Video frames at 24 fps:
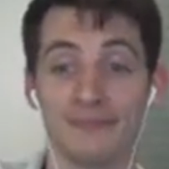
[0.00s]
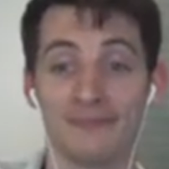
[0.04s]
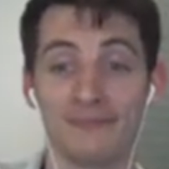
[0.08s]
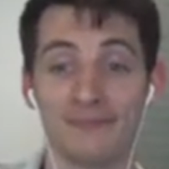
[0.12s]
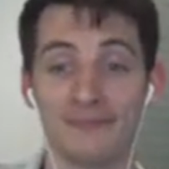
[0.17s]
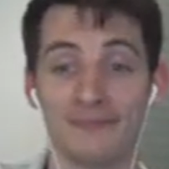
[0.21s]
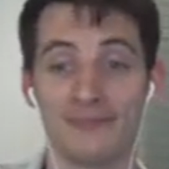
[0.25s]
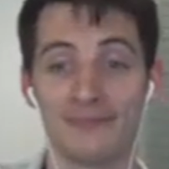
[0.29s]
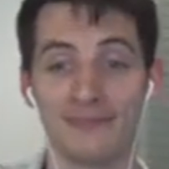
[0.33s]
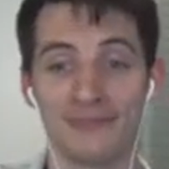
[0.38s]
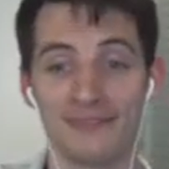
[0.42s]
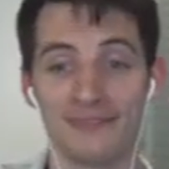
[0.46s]

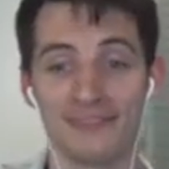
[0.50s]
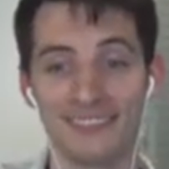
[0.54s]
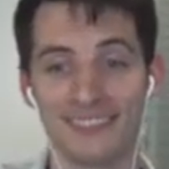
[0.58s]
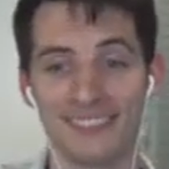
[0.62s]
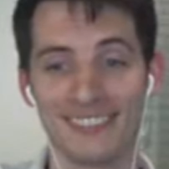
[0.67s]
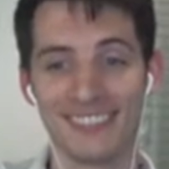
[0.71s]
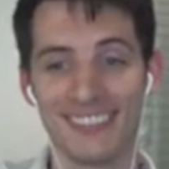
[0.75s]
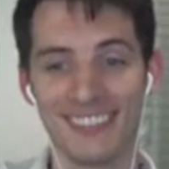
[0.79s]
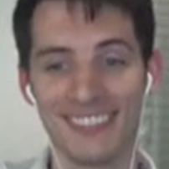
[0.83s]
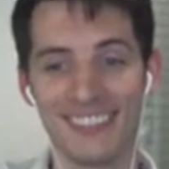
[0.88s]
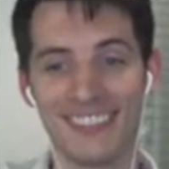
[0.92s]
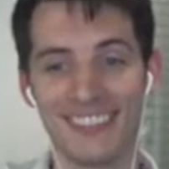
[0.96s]

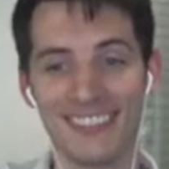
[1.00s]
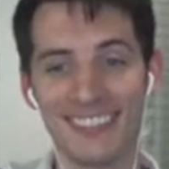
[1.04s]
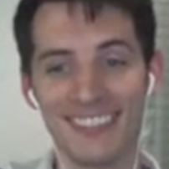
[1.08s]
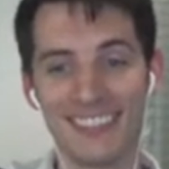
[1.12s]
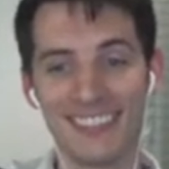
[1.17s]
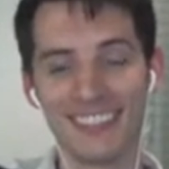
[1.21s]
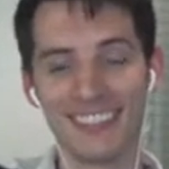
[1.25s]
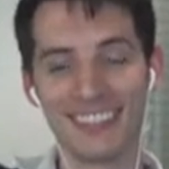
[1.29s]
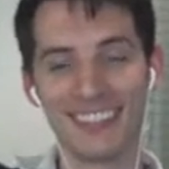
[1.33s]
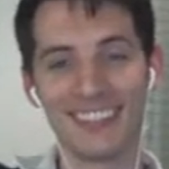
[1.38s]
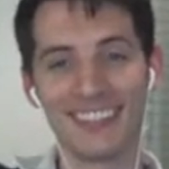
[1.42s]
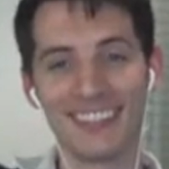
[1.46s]

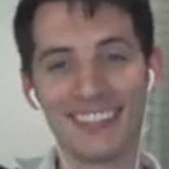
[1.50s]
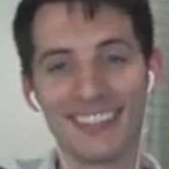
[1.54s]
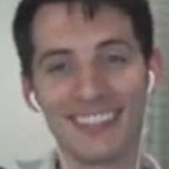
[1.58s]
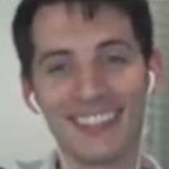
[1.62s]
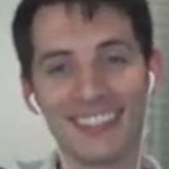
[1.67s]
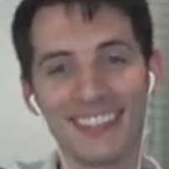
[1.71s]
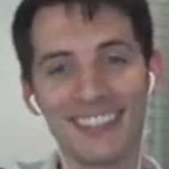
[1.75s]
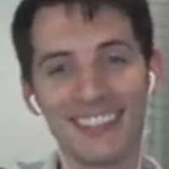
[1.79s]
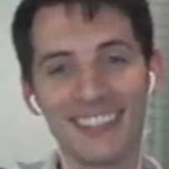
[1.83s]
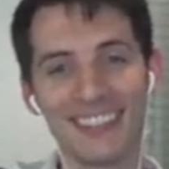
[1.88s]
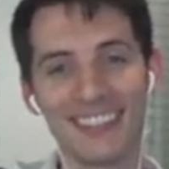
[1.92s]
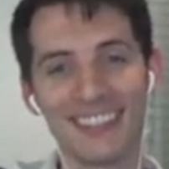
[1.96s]

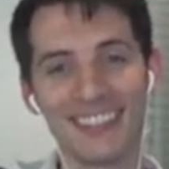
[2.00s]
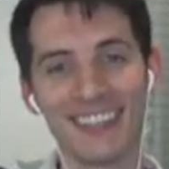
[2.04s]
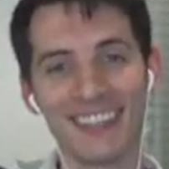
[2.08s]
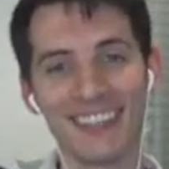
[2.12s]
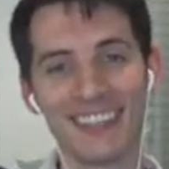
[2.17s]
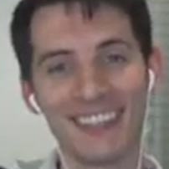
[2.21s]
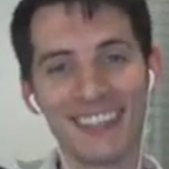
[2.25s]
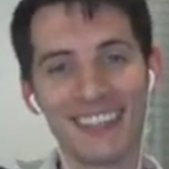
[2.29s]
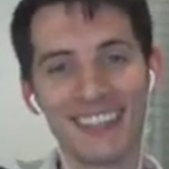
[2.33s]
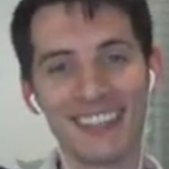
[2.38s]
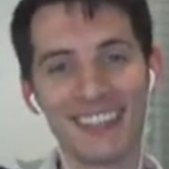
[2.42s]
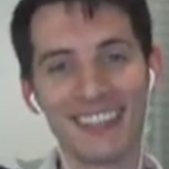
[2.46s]

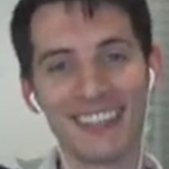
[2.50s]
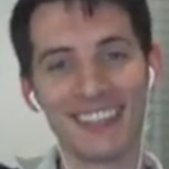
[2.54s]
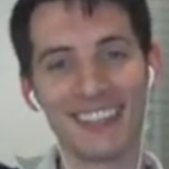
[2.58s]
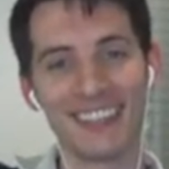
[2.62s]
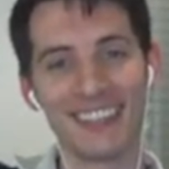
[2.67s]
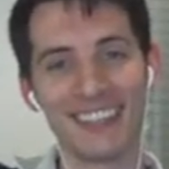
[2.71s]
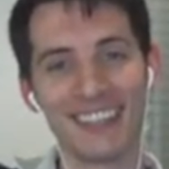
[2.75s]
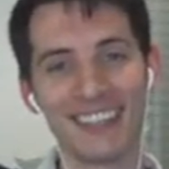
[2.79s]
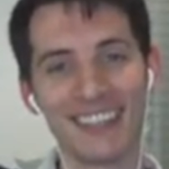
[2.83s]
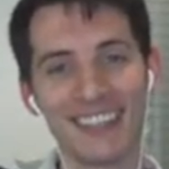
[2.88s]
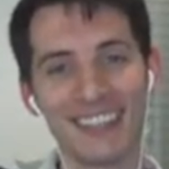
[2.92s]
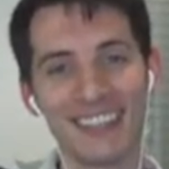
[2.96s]

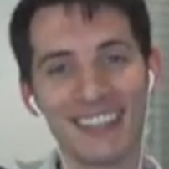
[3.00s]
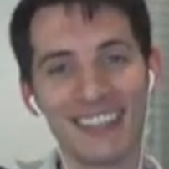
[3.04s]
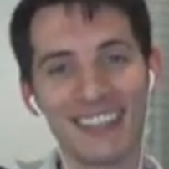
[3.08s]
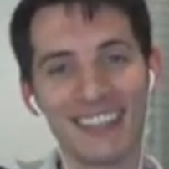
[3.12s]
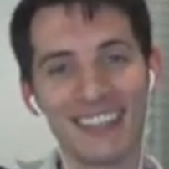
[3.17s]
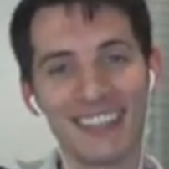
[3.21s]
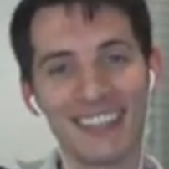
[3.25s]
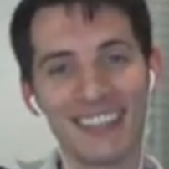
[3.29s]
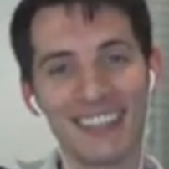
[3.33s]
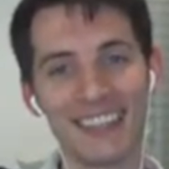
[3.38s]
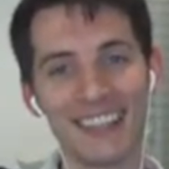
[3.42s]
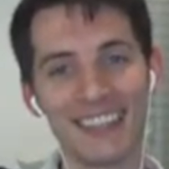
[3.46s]

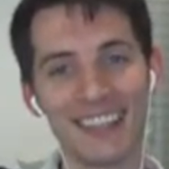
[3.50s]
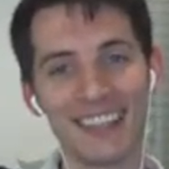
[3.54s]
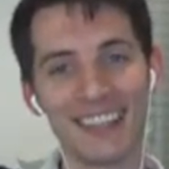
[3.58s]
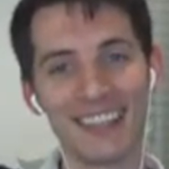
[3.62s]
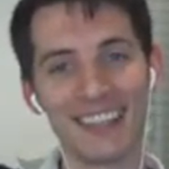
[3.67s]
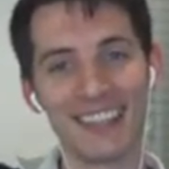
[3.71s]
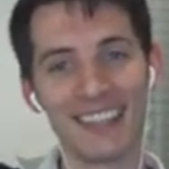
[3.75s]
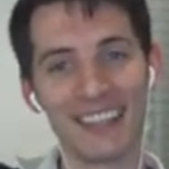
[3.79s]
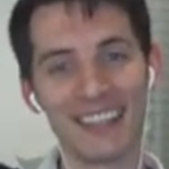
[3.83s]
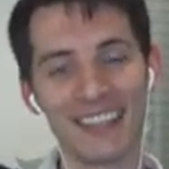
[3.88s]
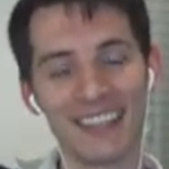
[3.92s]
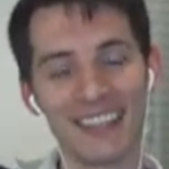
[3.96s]

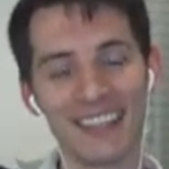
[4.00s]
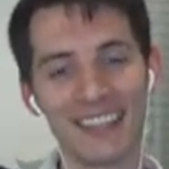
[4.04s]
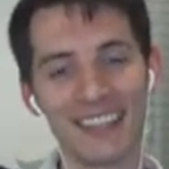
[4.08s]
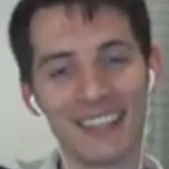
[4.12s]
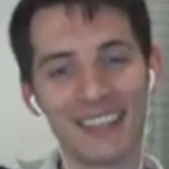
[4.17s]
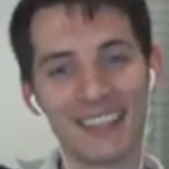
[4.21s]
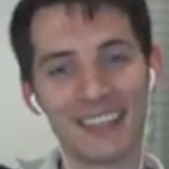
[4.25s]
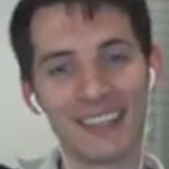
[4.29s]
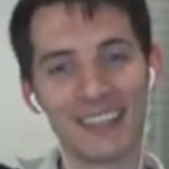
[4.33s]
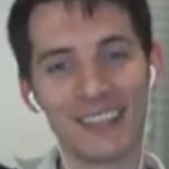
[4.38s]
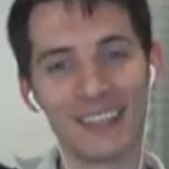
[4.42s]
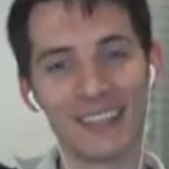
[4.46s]

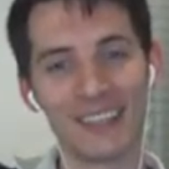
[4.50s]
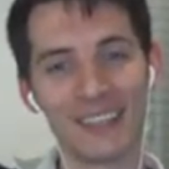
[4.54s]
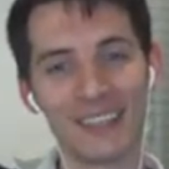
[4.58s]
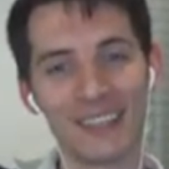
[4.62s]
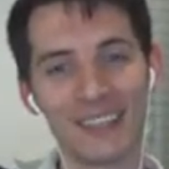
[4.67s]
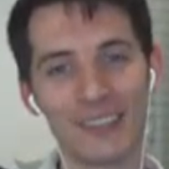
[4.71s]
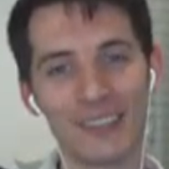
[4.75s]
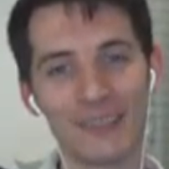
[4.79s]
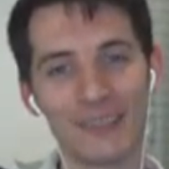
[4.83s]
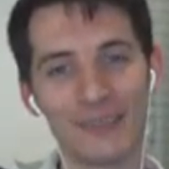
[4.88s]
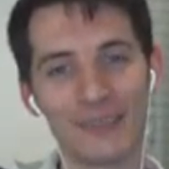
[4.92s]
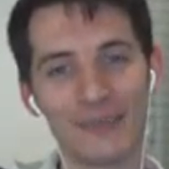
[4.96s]

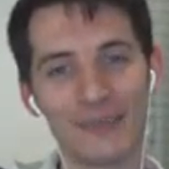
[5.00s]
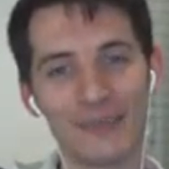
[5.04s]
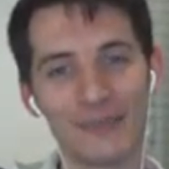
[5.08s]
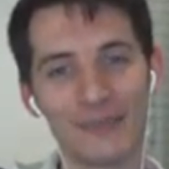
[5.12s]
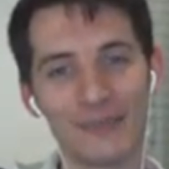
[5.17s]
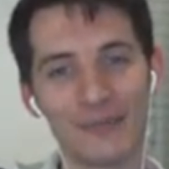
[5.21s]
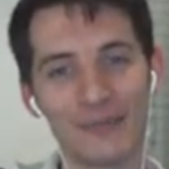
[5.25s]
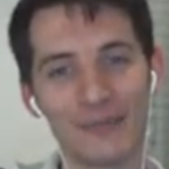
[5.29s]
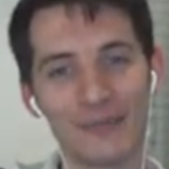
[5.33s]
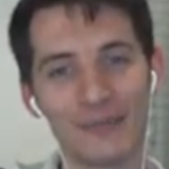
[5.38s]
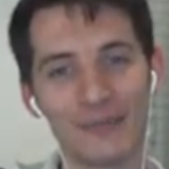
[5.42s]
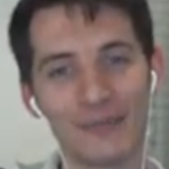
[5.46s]

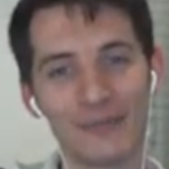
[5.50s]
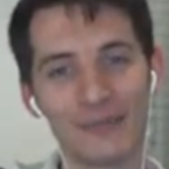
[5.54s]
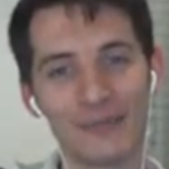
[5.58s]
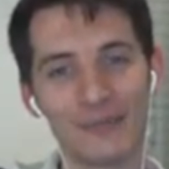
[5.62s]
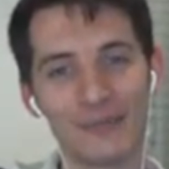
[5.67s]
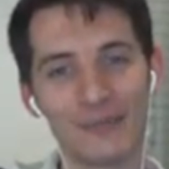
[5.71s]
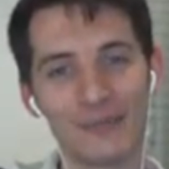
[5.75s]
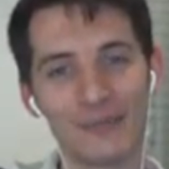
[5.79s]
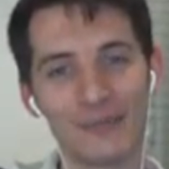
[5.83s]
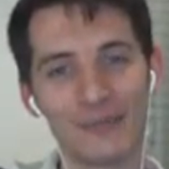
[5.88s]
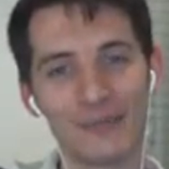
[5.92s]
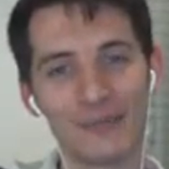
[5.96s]

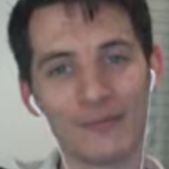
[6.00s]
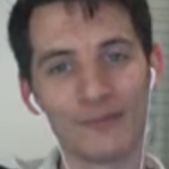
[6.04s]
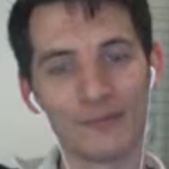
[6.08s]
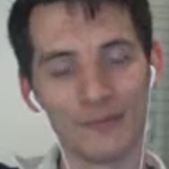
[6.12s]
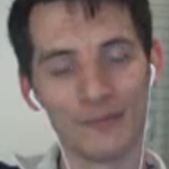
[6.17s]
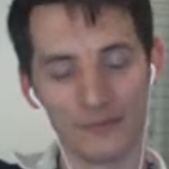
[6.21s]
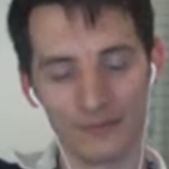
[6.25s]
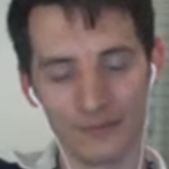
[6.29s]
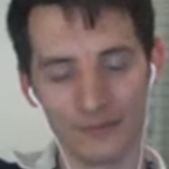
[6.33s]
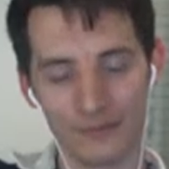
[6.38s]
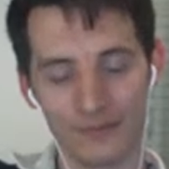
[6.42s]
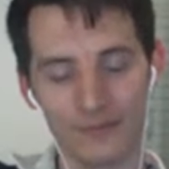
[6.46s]

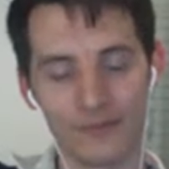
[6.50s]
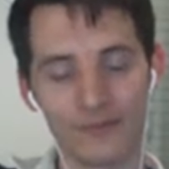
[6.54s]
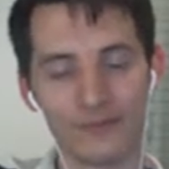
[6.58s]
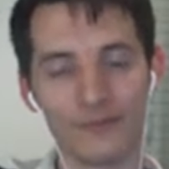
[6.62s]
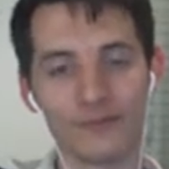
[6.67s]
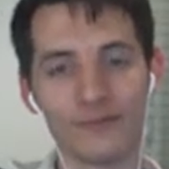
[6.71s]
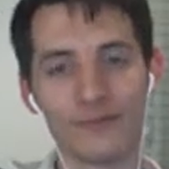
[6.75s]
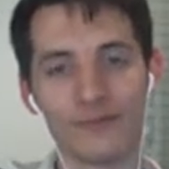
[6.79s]
This person isn't speaking.